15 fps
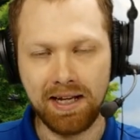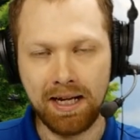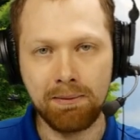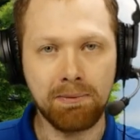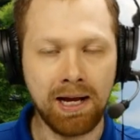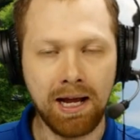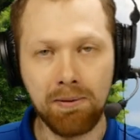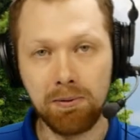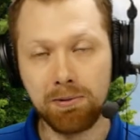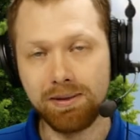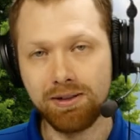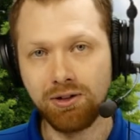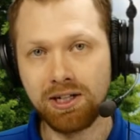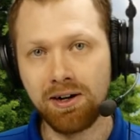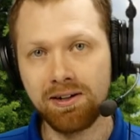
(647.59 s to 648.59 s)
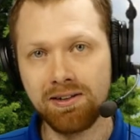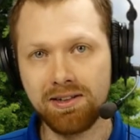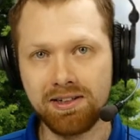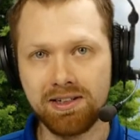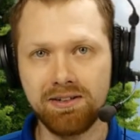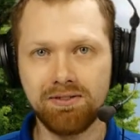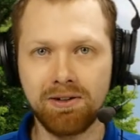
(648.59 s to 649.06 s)
Abraham would be sharing
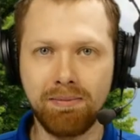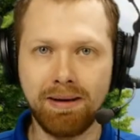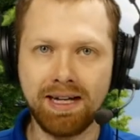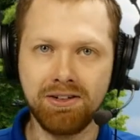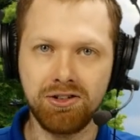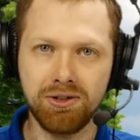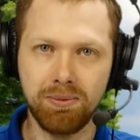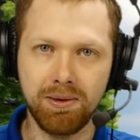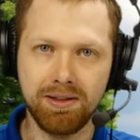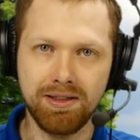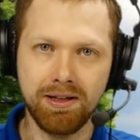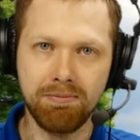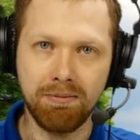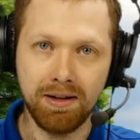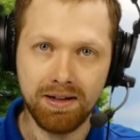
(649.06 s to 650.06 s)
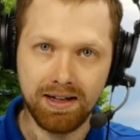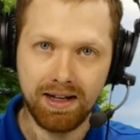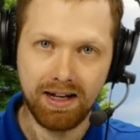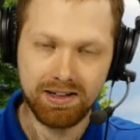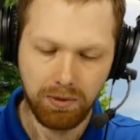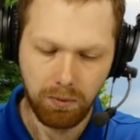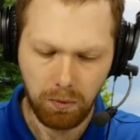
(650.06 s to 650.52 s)
this information with them
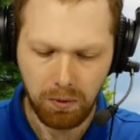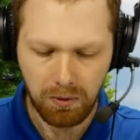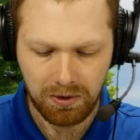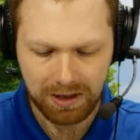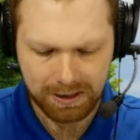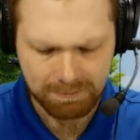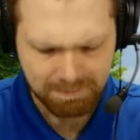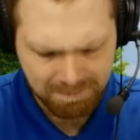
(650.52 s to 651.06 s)
as a warning.